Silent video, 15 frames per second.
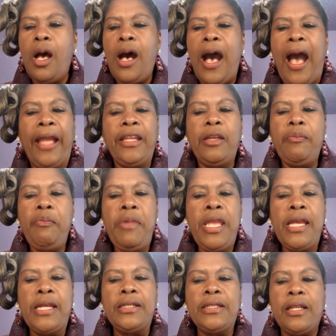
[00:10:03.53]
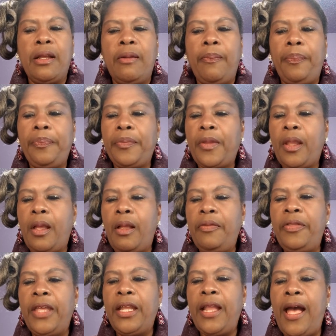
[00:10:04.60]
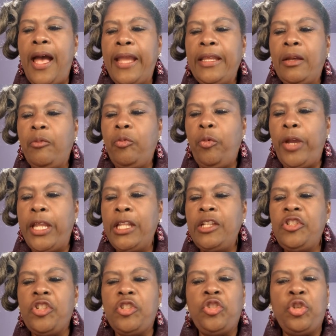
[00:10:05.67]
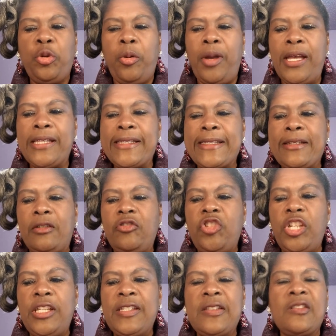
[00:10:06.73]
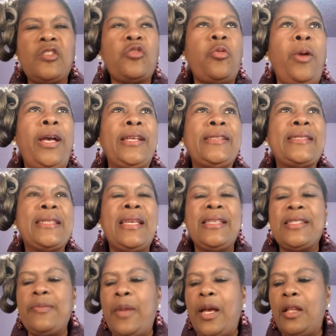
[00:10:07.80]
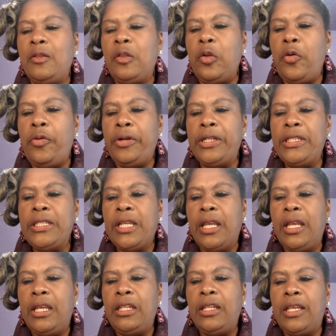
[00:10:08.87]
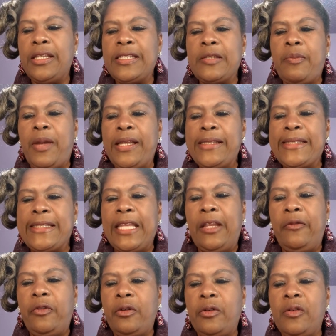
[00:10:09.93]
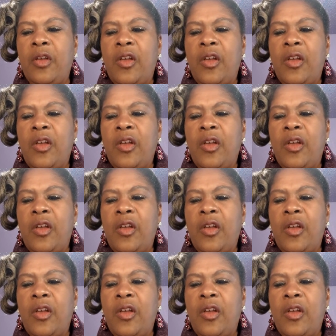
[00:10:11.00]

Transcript: I admit that I am ready to trust Jesus Christ as my Lord and as my Savior.